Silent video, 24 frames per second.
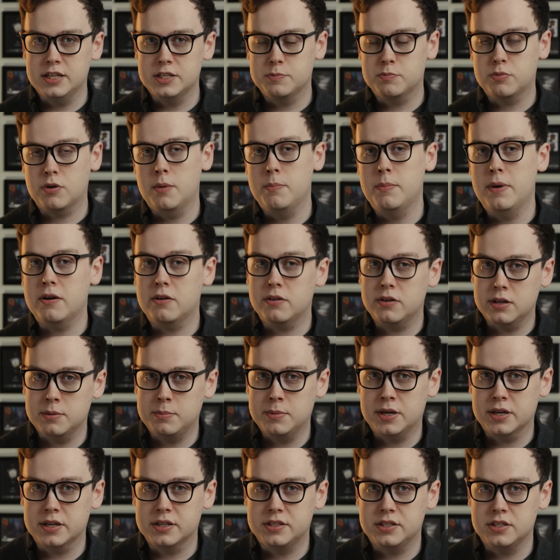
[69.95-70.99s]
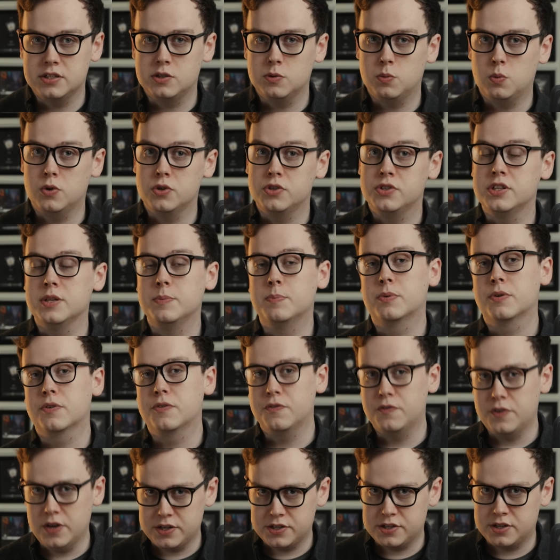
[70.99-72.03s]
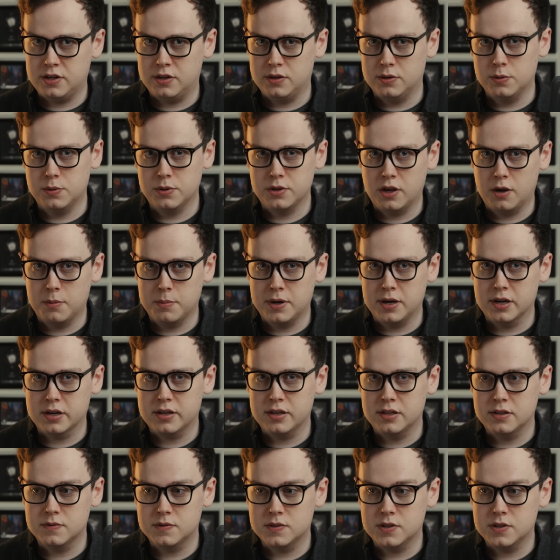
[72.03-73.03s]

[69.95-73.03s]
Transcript: it's primarily marketed towards the professional audio market.